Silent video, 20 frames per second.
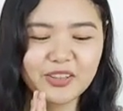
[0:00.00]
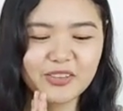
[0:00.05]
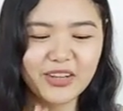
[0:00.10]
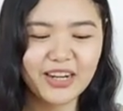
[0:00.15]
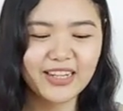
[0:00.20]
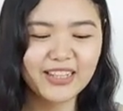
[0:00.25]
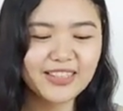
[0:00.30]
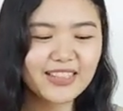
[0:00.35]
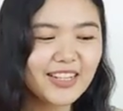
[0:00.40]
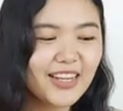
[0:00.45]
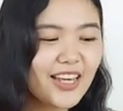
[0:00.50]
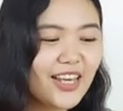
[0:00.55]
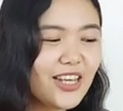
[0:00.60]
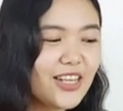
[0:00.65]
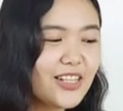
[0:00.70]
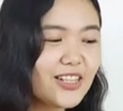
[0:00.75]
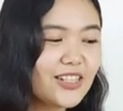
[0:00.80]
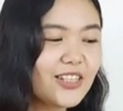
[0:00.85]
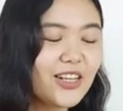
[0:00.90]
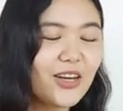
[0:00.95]
Right.
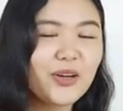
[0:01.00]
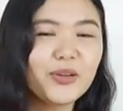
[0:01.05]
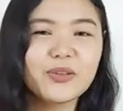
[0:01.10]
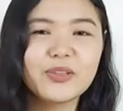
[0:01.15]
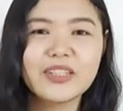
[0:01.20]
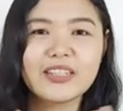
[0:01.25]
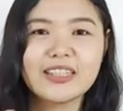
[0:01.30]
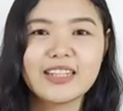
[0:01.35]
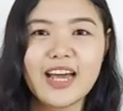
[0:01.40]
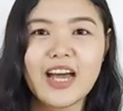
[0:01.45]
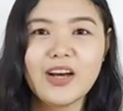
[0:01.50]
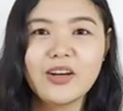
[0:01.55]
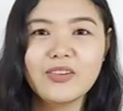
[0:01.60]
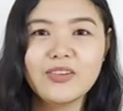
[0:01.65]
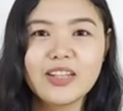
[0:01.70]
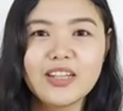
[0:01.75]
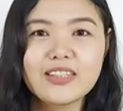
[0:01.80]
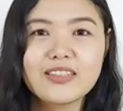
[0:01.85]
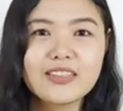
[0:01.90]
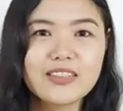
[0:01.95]
So,
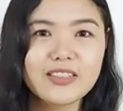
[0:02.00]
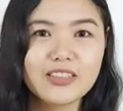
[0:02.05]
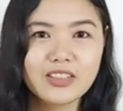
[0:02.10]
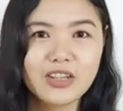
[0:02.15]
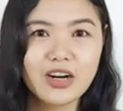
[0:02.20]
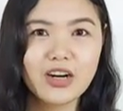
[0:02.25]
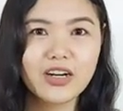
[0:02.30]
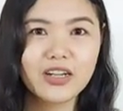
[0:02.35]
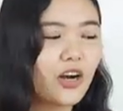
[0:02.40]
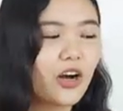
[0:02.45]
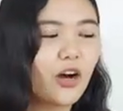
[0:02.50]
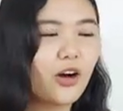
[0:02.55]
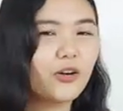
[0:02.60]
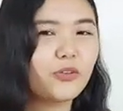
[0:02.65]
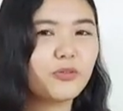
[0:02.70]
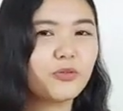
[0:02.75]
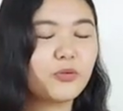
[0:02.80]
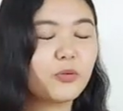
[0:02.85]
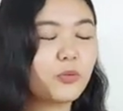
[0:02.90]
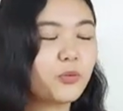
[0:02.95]
now let's start
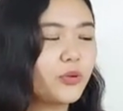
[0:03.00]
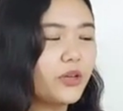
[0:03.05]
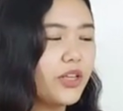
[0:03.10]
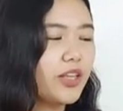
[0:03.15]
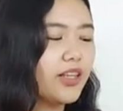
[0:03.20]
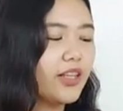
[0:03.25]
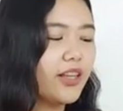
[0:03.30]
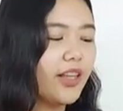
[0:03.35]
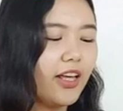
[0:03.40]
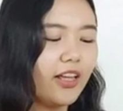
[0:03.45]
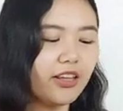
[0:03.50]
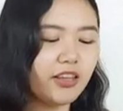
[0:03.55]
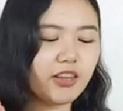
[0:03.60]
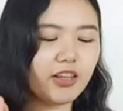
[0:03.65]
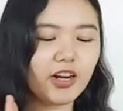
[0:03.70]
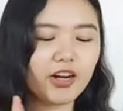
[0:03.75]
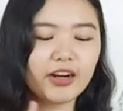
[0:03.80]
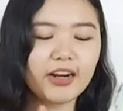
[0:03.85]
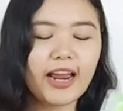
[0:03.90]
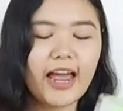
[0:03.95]
off with
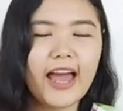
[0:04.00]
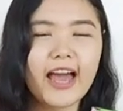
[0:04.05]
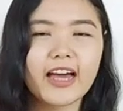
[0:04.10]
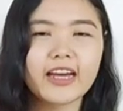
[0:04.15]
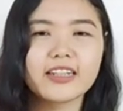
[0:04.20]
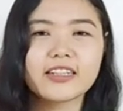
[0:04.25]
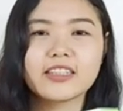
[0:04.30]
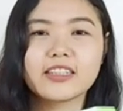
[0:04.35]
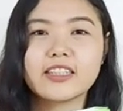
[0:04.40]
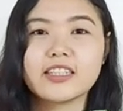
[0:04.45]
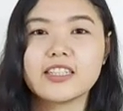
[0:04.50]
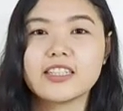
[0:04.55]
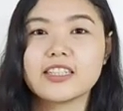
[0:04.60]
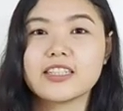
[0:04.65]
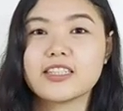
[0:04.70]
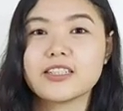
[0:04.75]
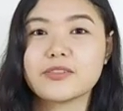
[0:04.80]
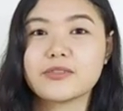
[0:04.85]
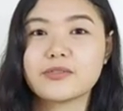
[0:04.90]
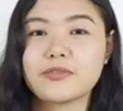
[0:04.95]
their
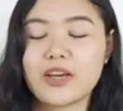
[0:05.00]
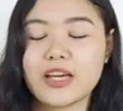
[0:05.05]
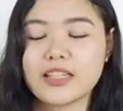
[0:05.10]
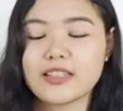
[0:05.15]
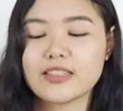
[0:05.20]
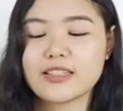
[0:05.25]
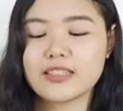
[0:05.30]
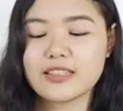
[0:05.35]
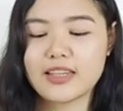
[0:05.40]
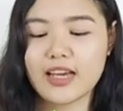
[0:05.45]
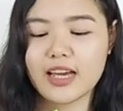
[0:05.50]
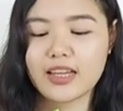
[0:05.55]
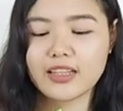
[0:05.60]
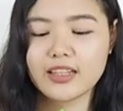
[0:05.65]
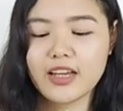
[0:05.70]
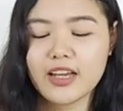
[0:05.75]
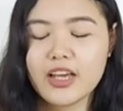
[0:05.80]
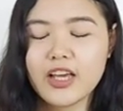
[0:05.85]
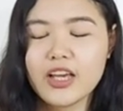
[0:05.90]
Acne Defense Set.